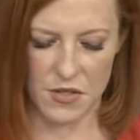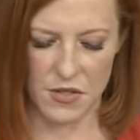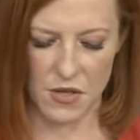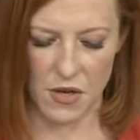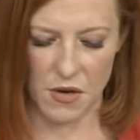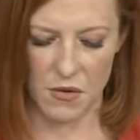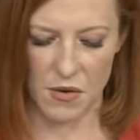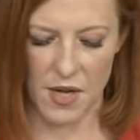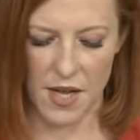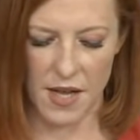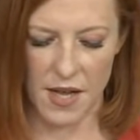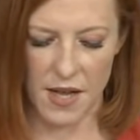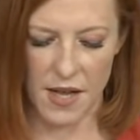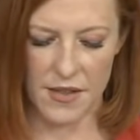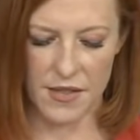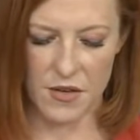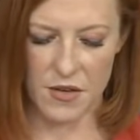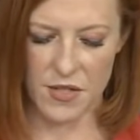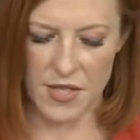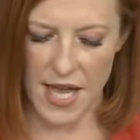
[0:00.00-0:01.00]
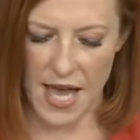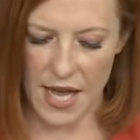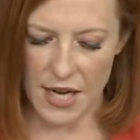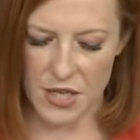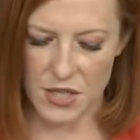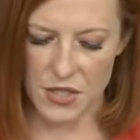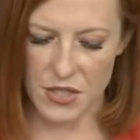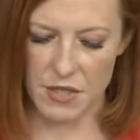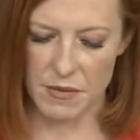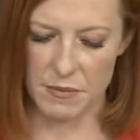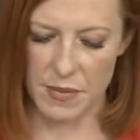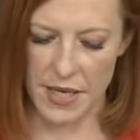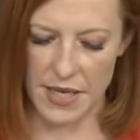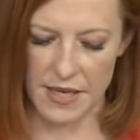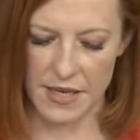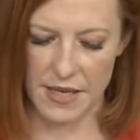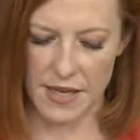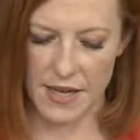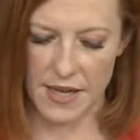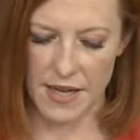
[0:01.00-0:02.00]
So there's actually
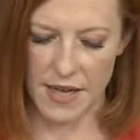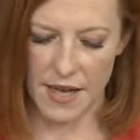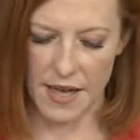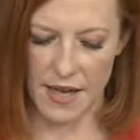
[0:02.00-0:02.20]
been